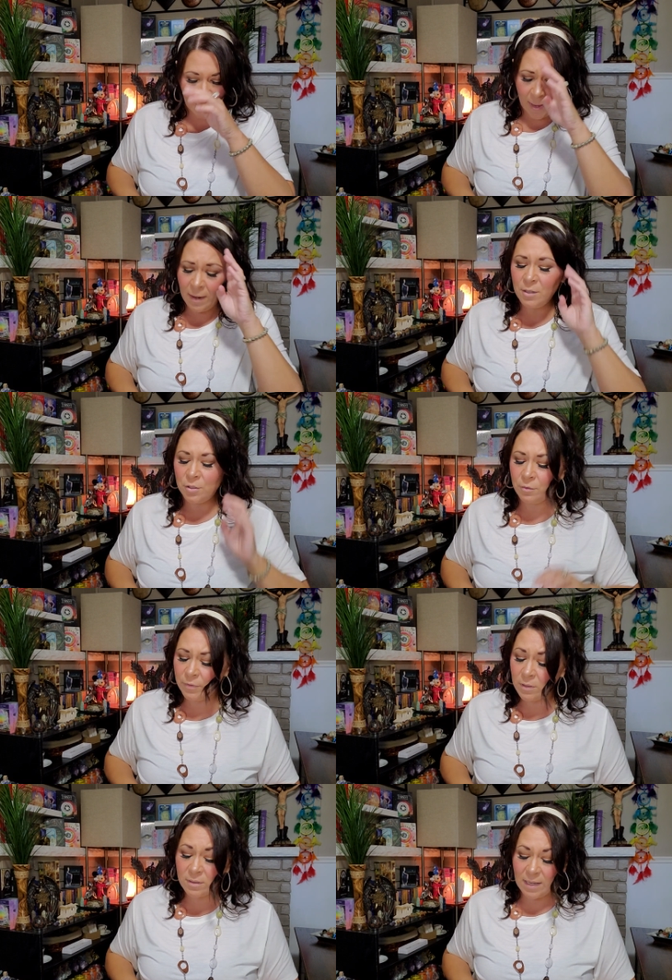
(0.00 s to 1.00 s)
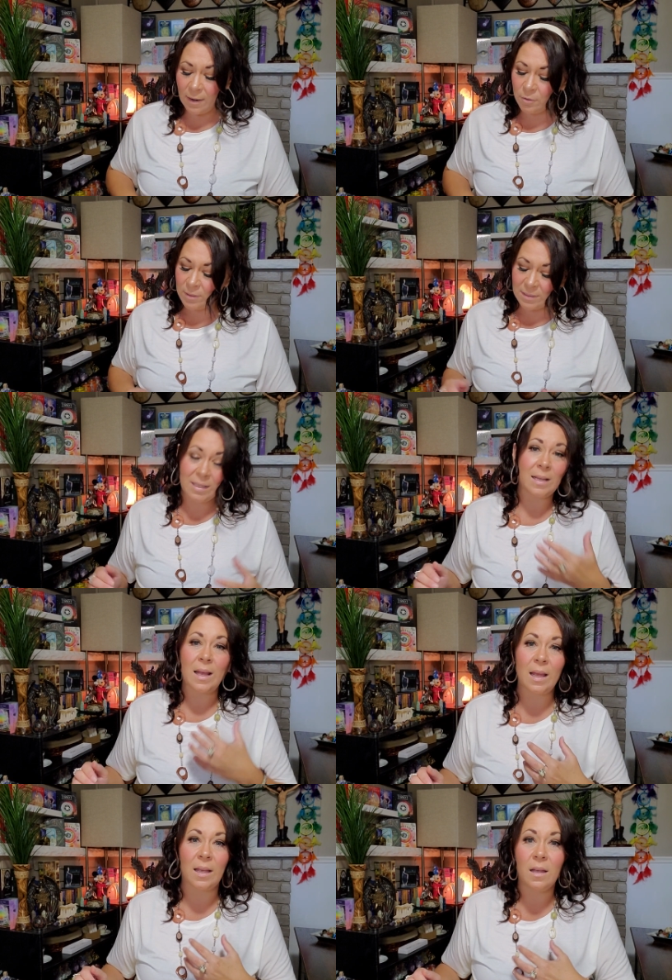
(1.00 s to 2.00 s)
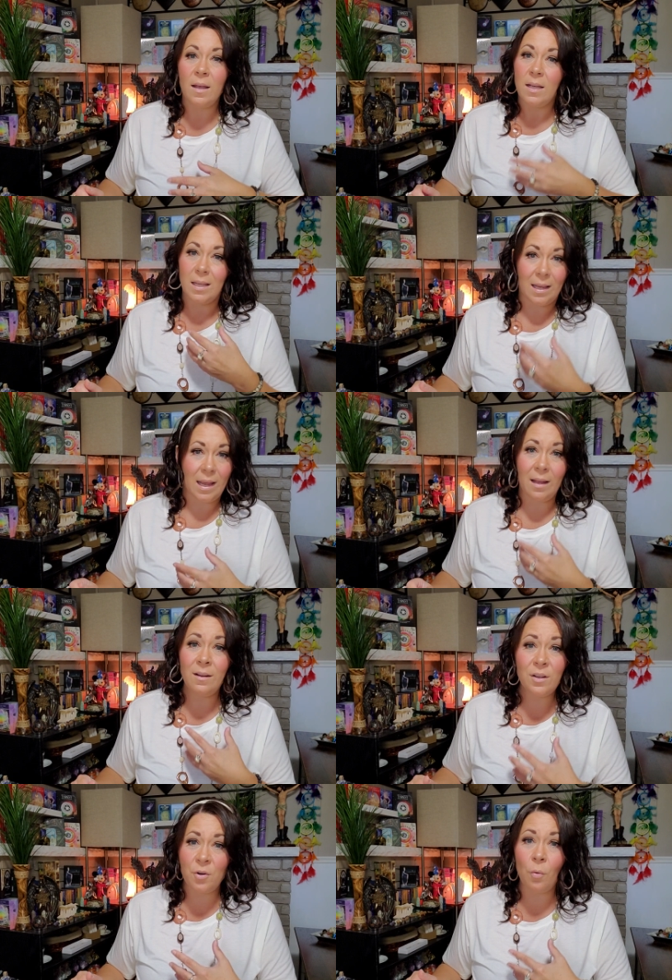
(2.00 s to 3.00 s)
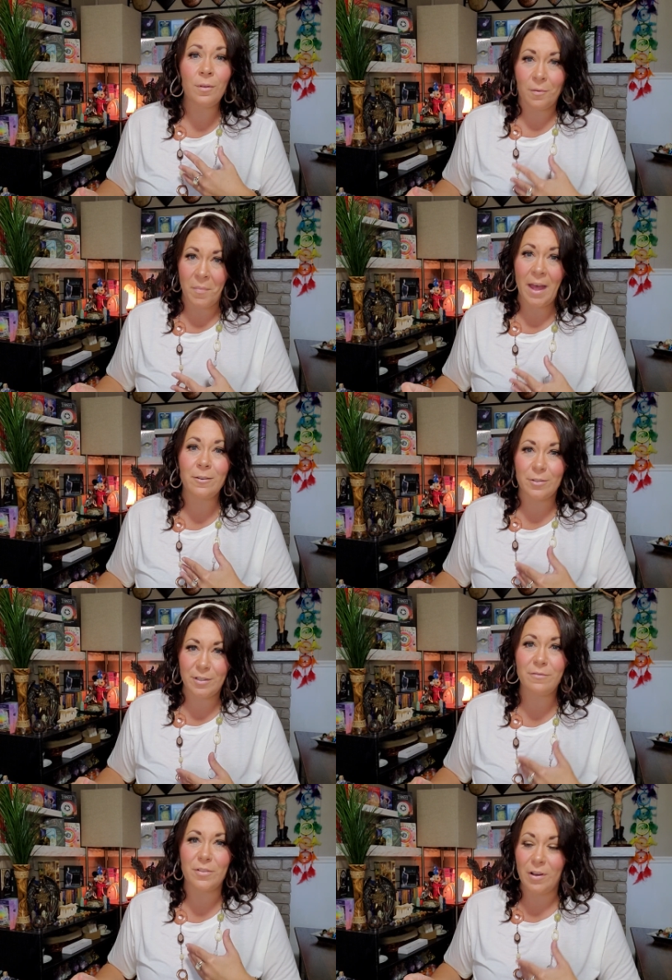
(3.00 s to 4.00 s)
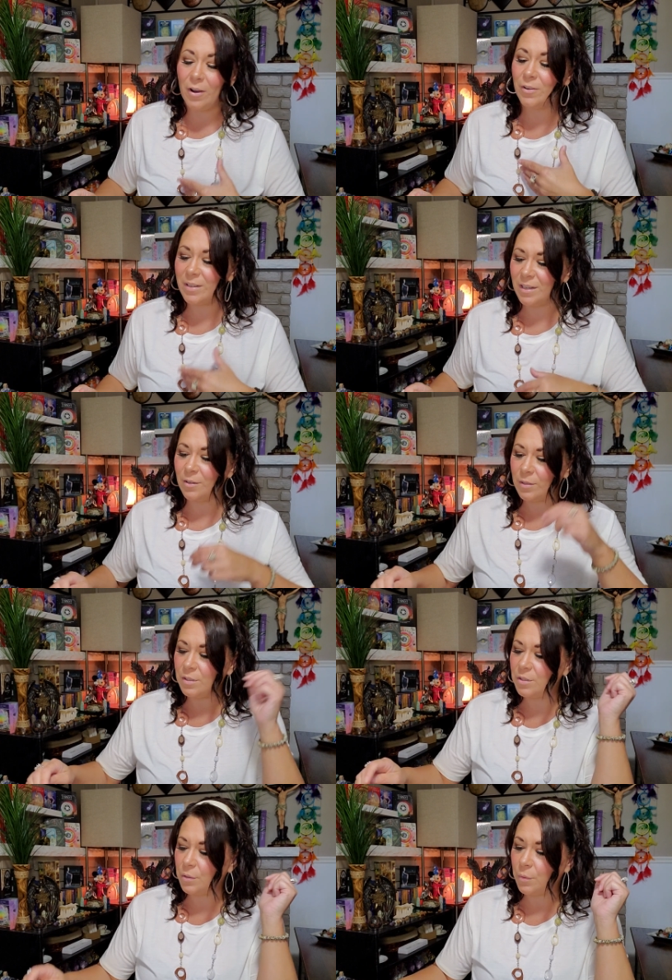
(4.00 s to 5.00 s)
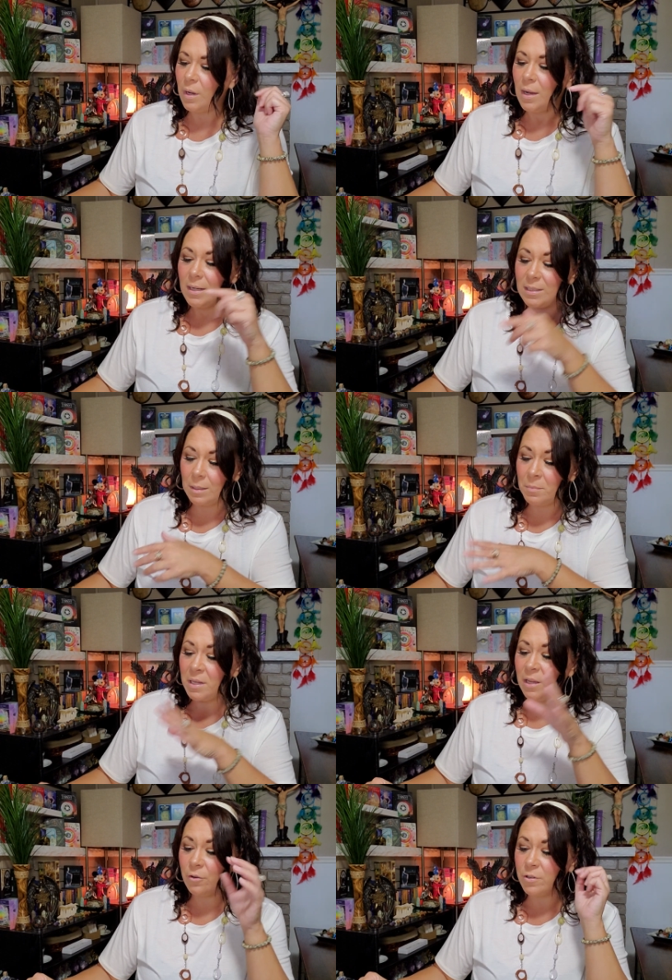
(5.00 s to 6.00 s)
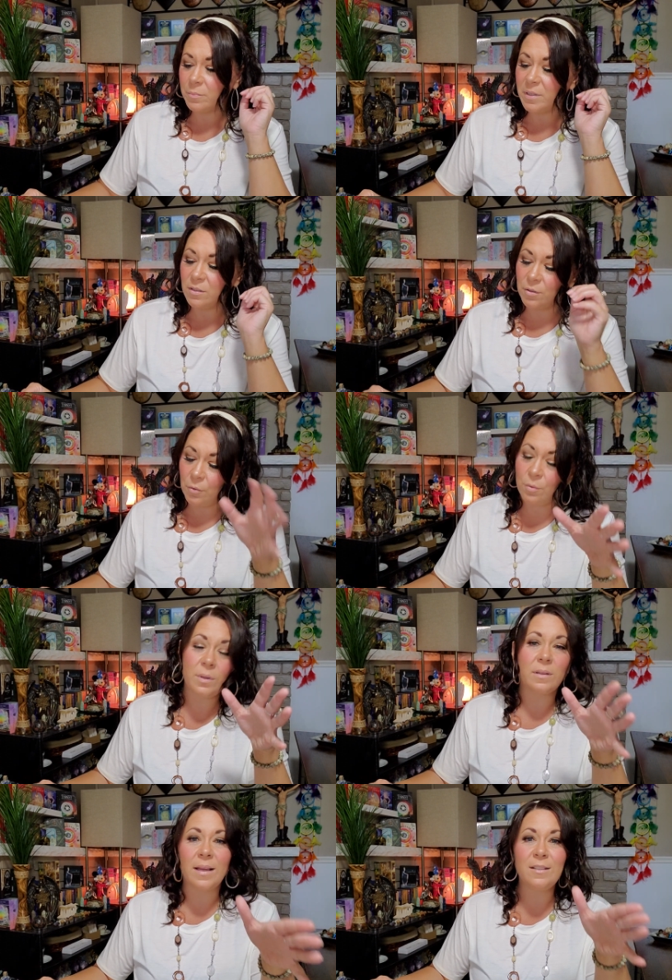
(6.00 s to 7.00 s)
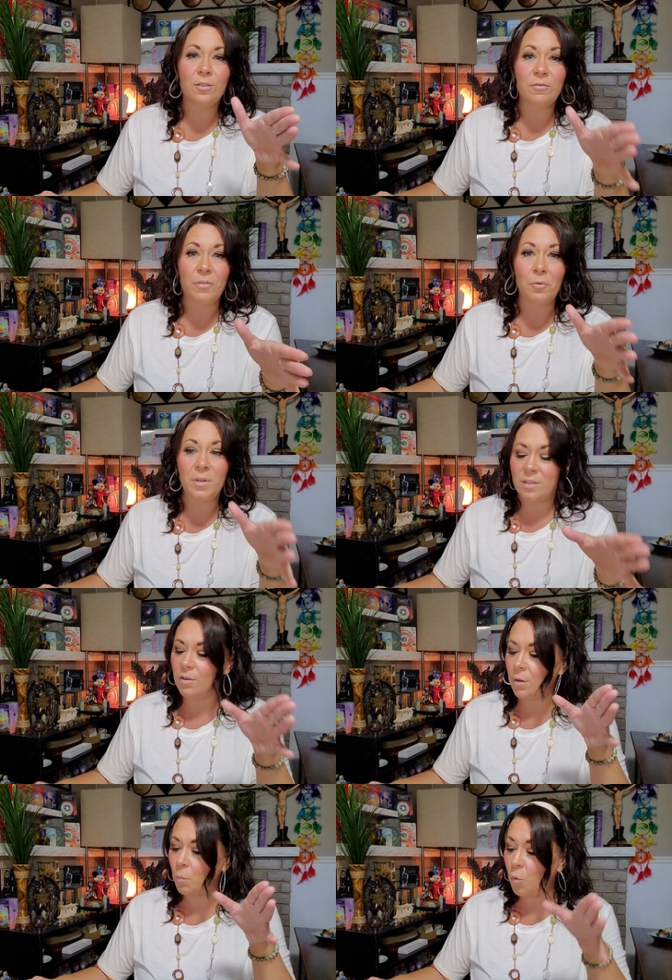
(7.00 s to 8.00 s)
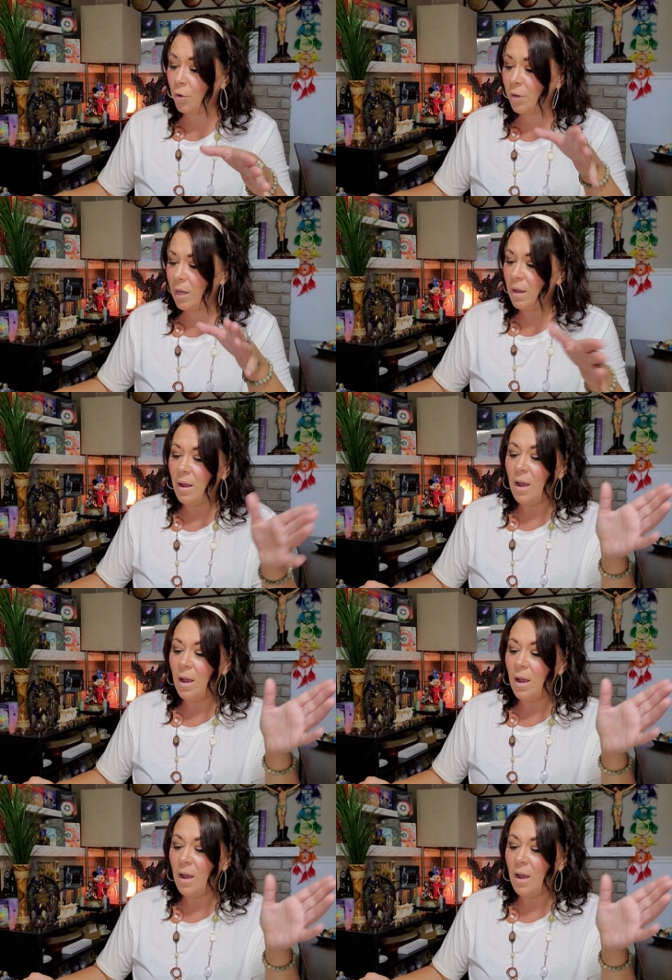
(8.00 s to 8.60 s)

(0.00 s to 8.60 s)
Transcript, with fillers: And I do feel Saturn is saying, hey, you can't ignore the matters of the heart here. And so somebody here could be so laser focused on work.